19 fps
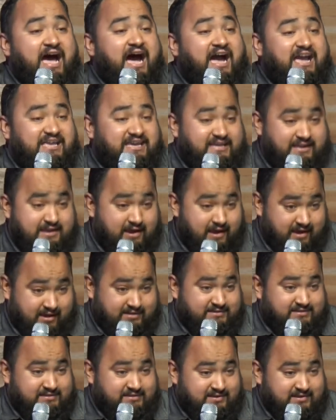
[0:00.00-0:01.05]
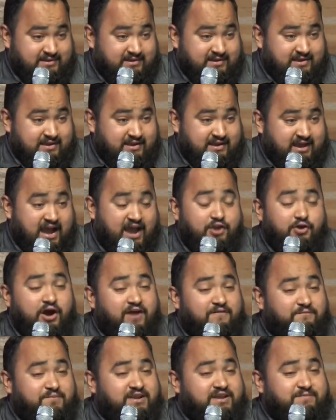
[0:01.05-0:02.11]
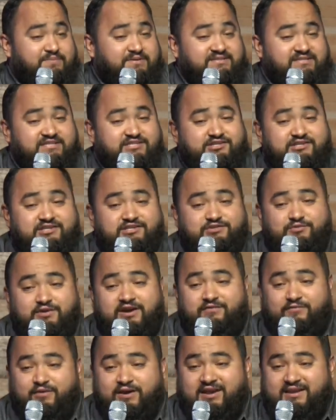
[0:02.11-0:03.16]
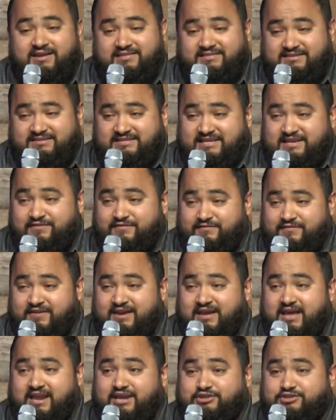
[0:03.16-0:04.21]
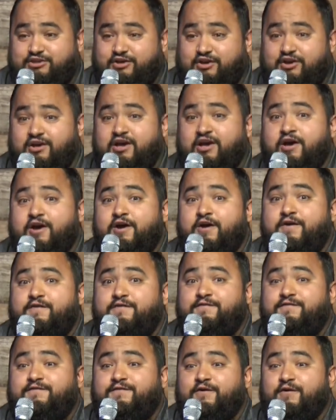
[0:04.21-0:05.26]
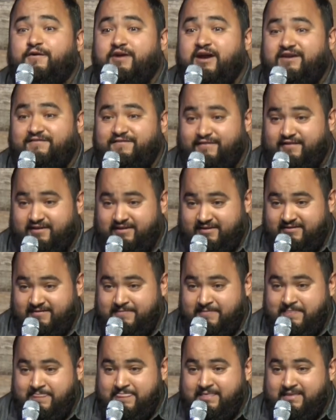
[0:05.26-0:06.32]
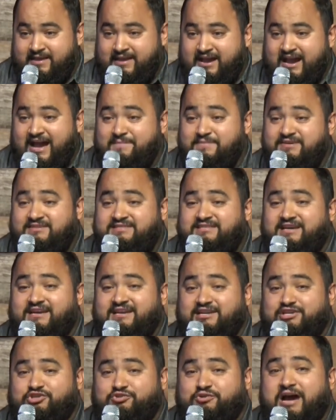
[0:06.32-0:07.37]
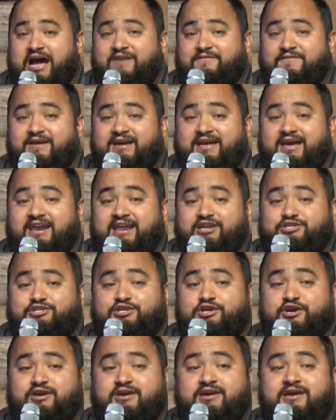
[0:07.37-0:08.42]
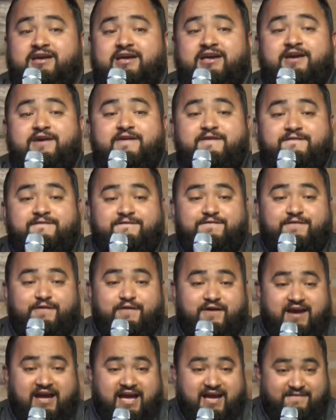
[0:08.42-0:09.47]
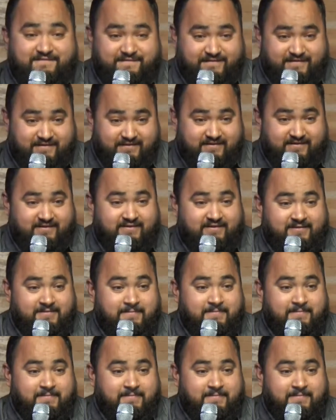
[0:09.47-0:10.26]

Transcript: I cannot. I know I've been in positions where I've waited at the DMV and it took forever. I've been stuck in traffic and it took forever.